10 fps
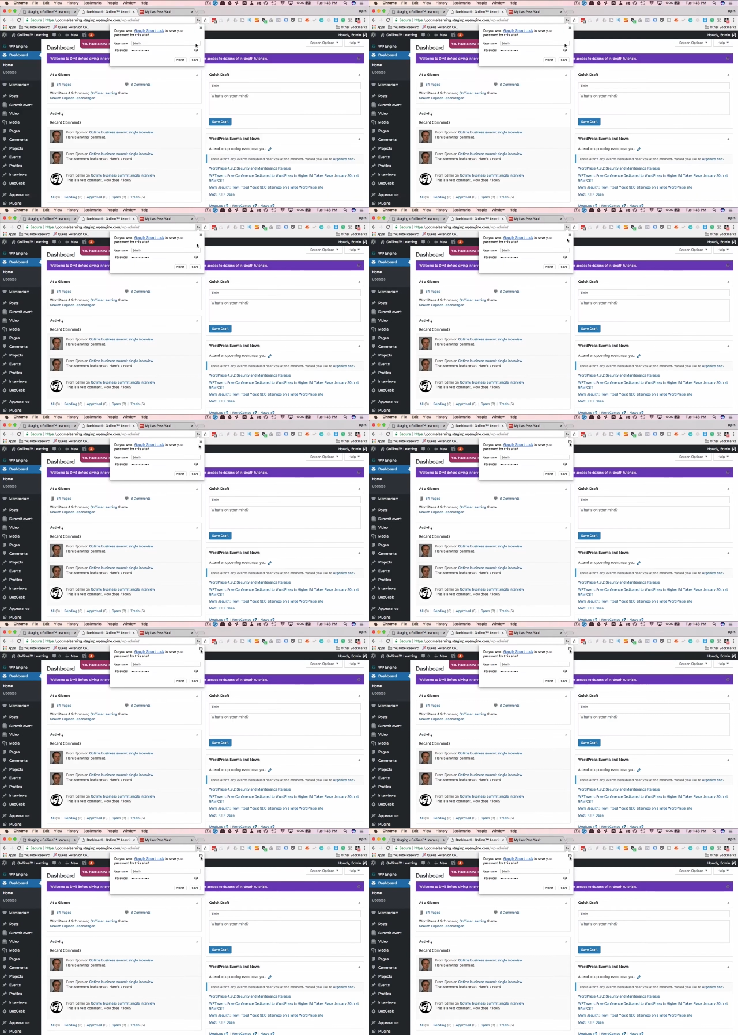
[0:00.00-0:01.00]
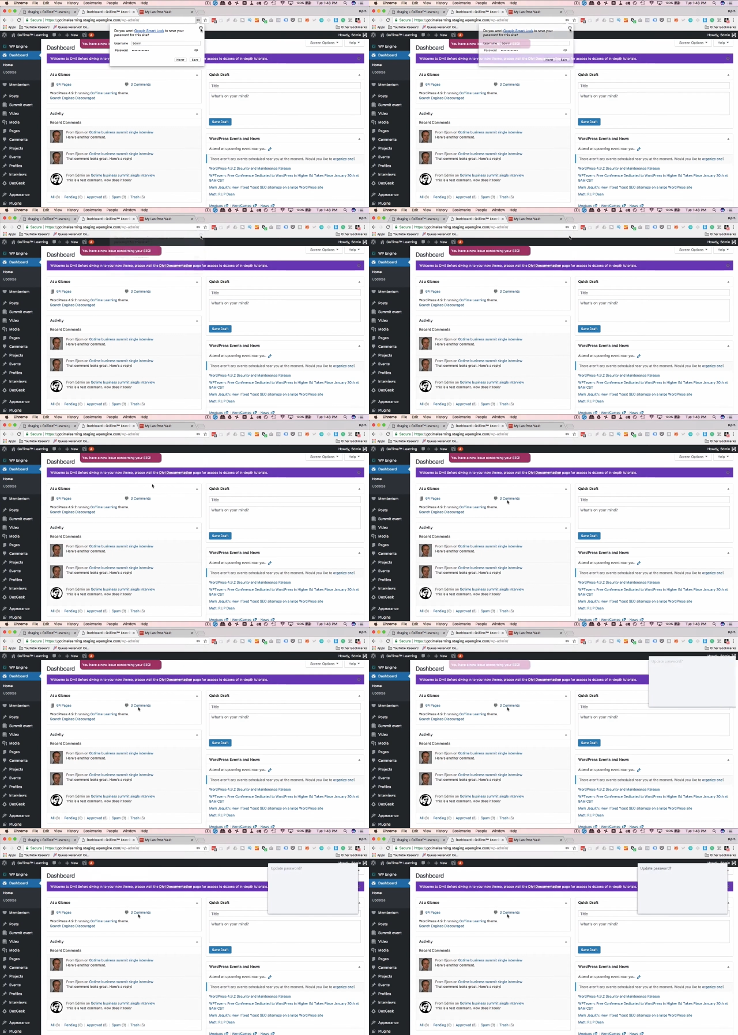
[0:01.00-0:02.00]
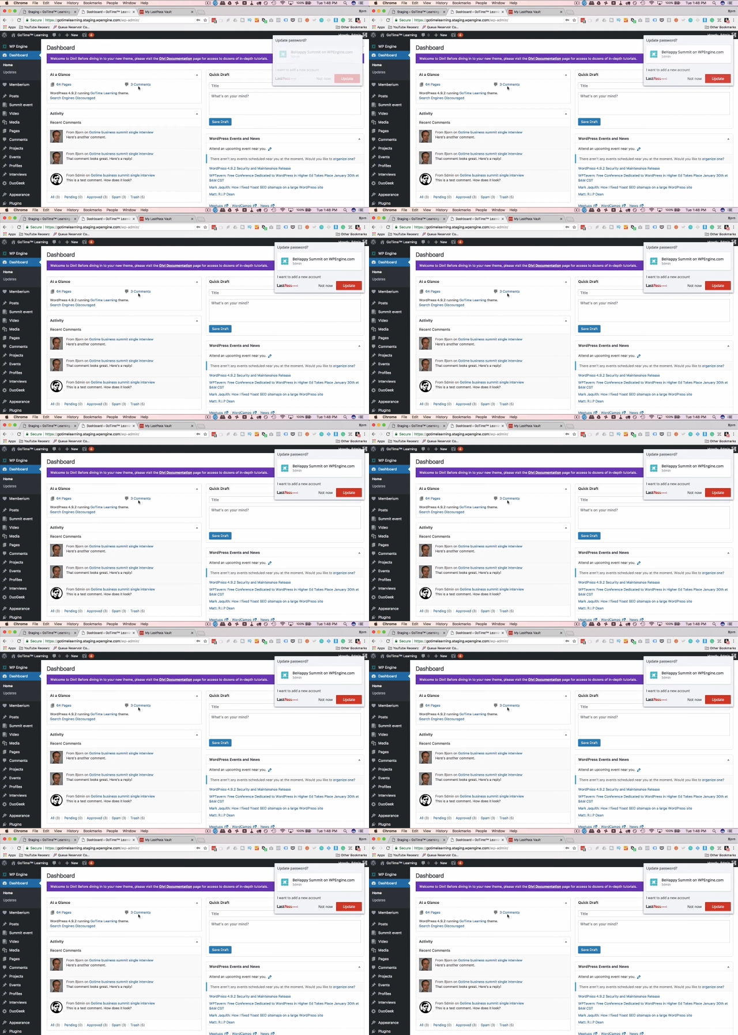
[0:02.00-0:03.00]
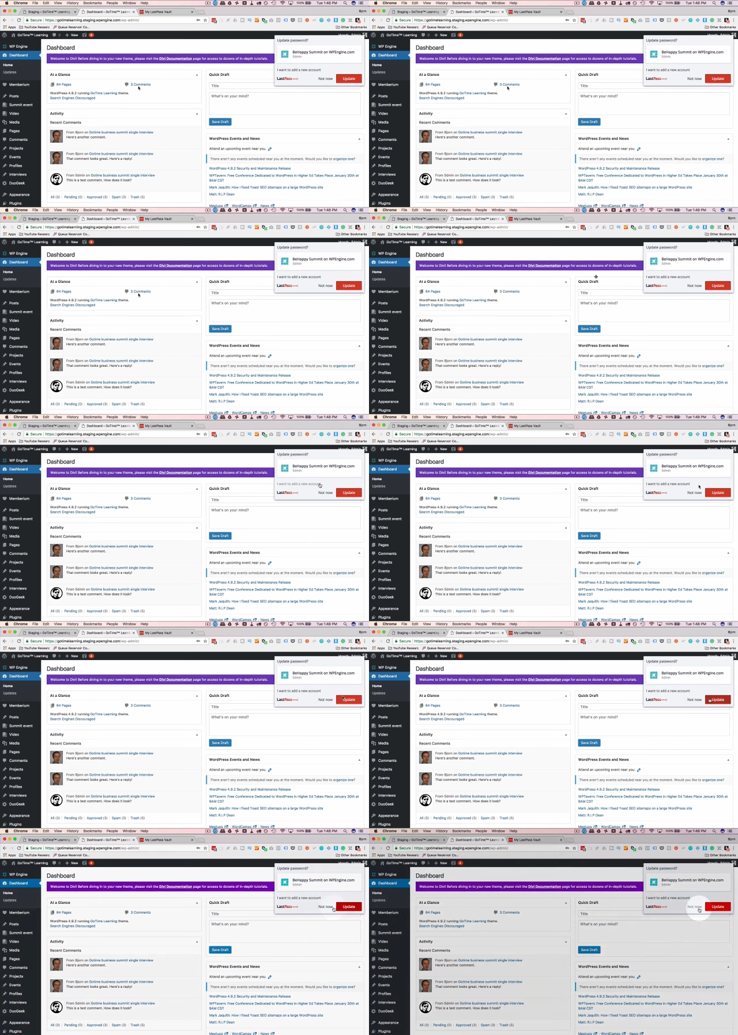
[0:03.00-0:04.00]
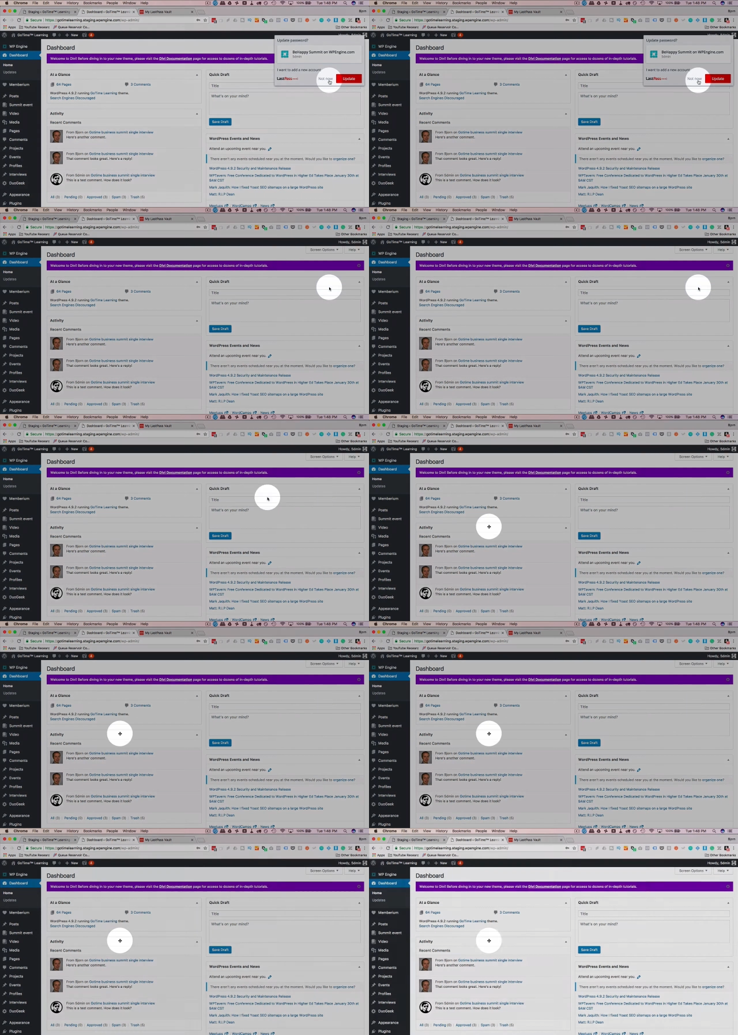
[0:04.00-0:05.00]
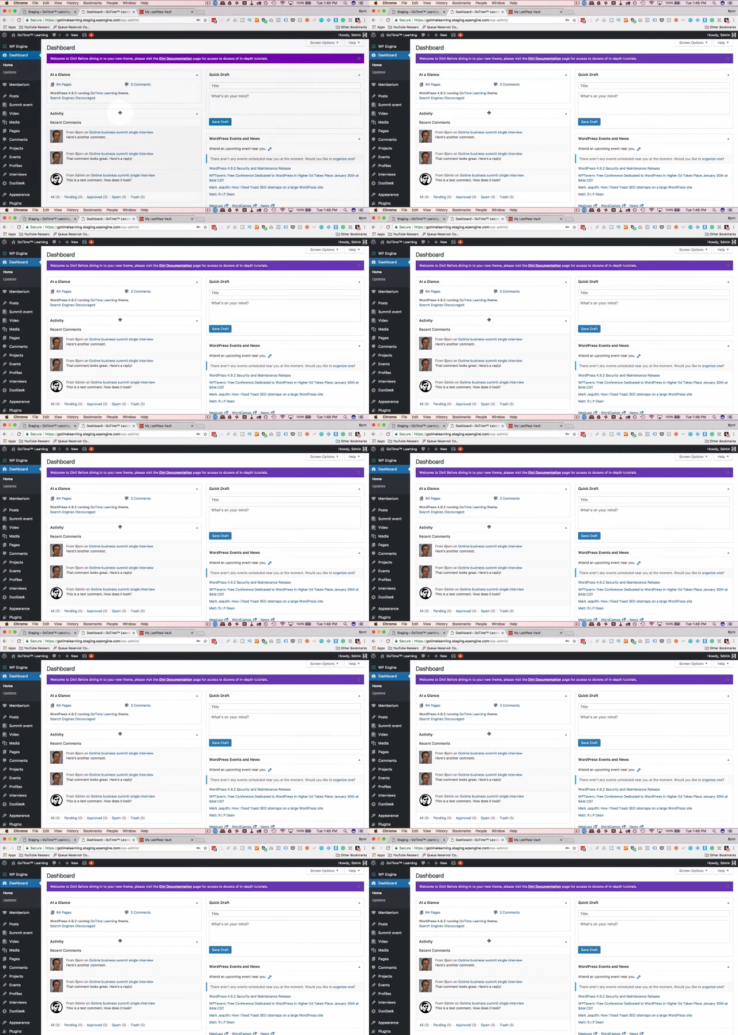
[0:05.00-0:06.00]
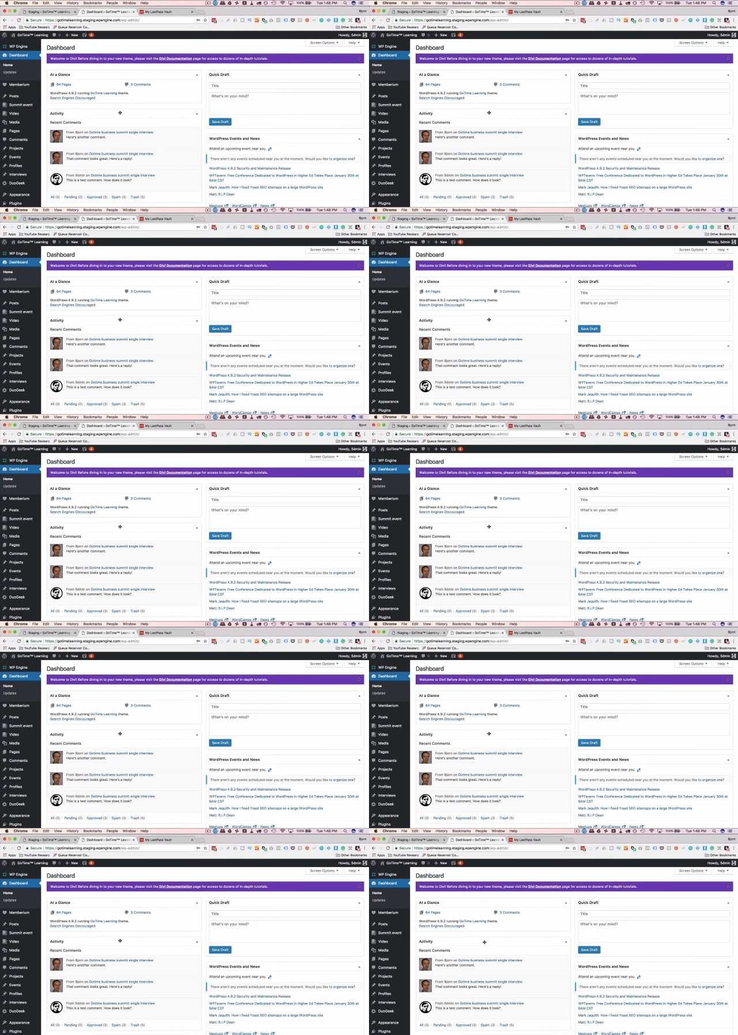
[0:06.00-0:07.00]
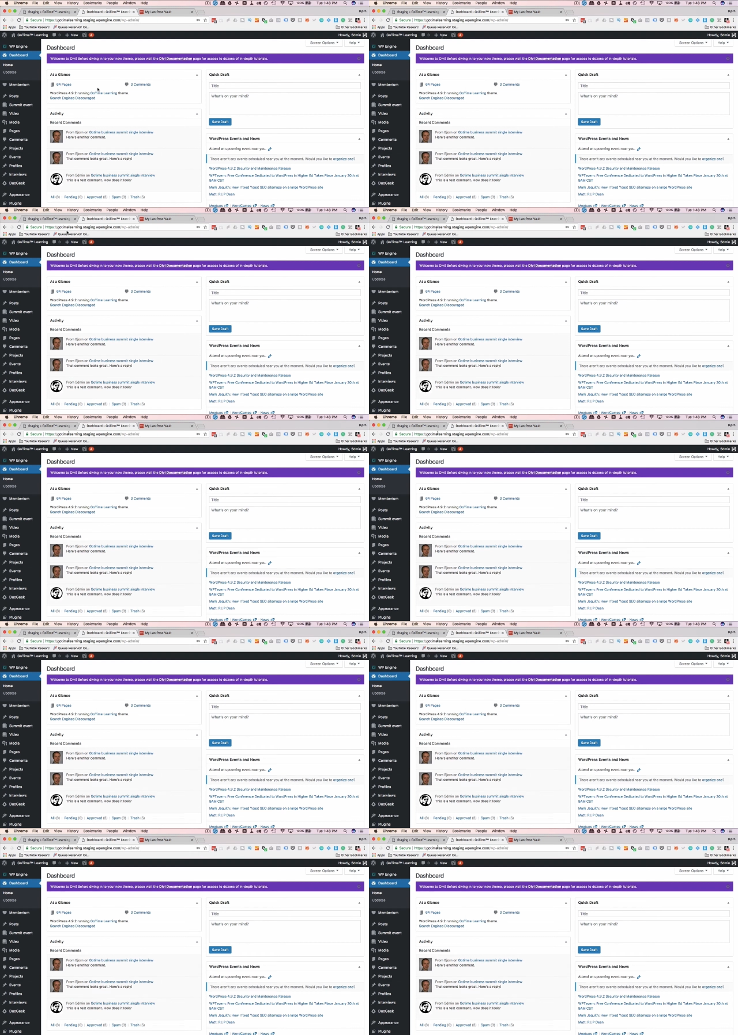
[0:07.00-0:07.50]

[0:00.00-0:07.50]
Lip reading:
(no speaker visible)